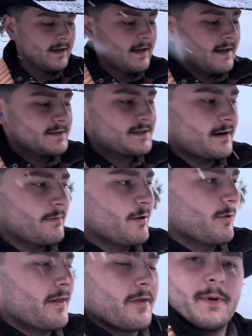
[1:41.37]
It's got to be
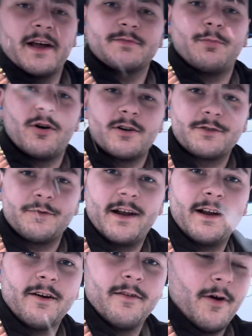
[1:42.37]
one of the best parts
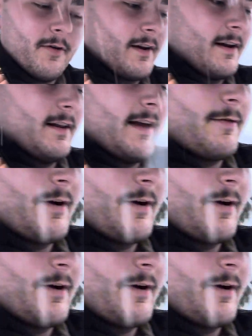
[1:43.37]
right here of owning a lever